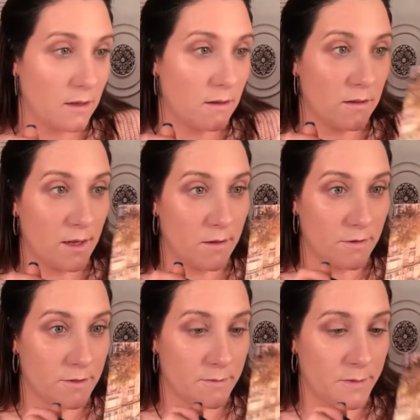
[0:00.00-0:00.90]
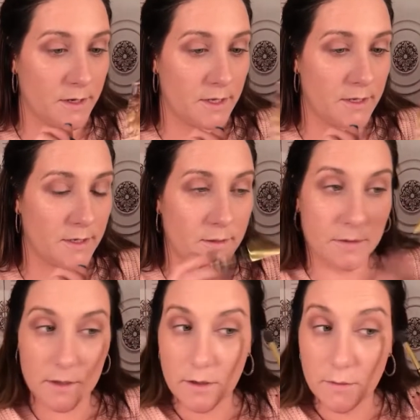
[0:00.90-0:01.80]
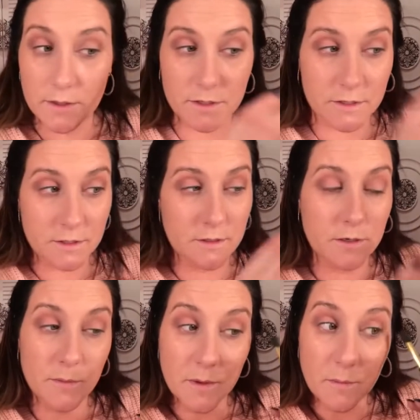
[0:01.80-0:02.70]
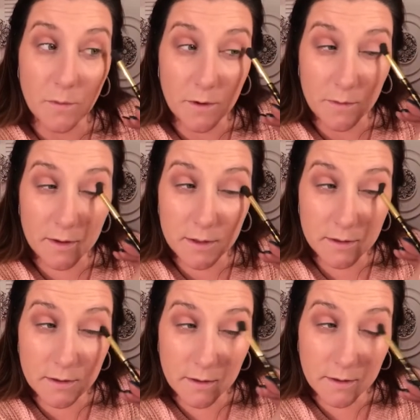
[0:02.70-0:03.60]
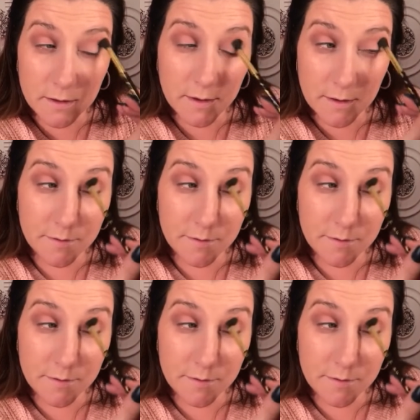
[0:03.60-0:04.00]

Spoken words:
That looks pretty good. I'm going to go in just a little bit more with this color.